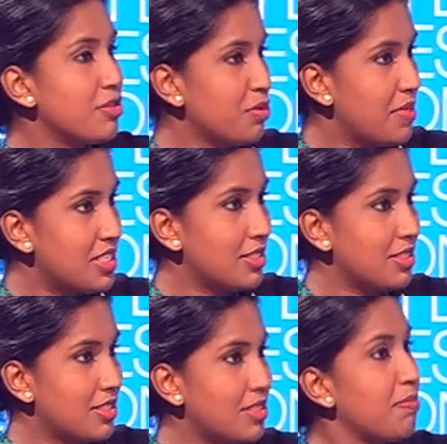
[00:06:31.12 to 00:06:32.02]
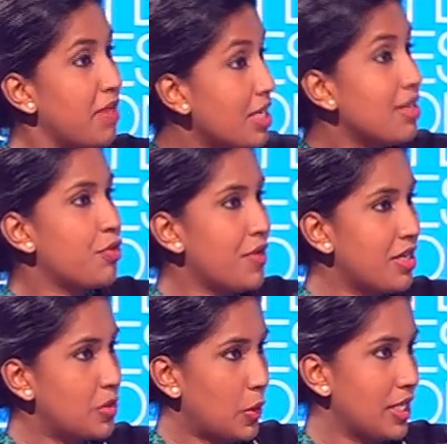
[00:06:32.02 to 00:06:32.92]
do business, many
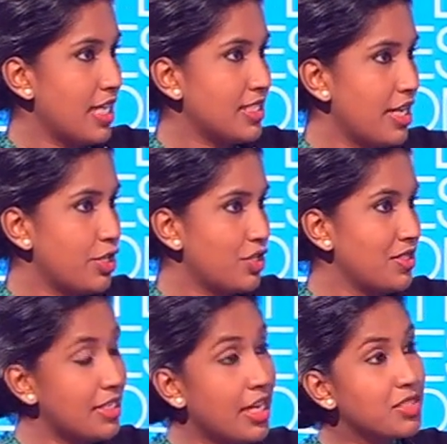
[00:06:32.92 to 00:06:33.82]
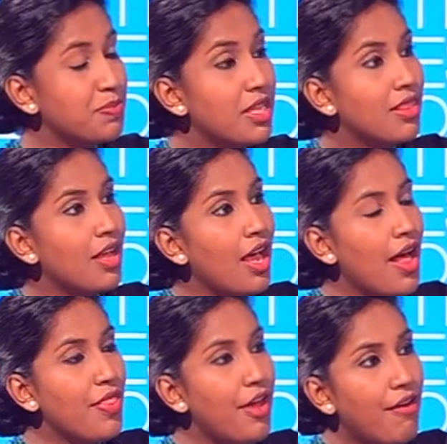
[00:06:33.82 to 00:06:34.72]
create organizations, yes, but
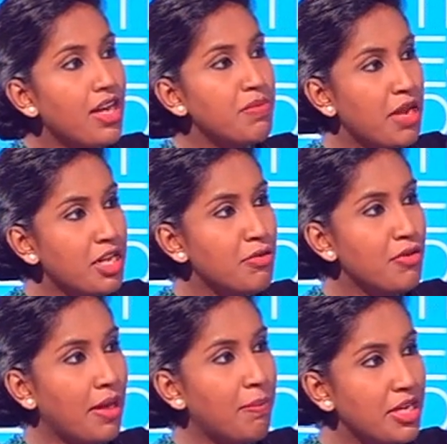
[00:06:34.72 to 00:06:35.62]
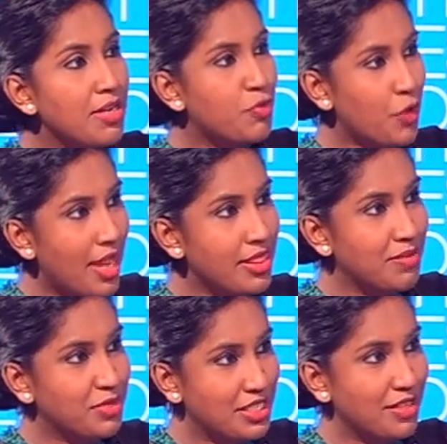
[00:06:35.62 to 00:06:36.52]
there aren't many who can be a brand
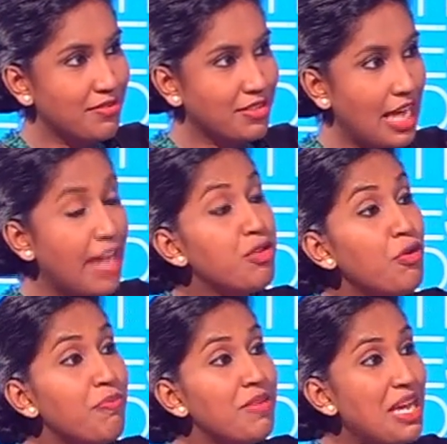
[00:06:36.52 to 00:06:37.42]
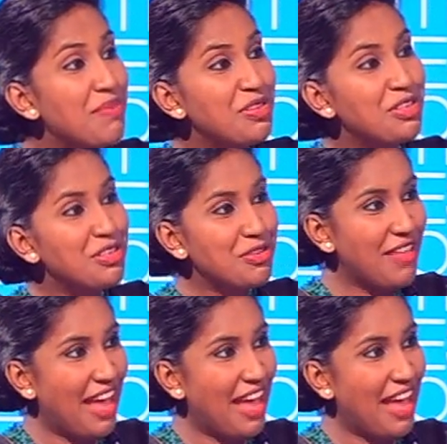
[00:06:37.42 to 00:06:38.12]
themselves, and you've been able to do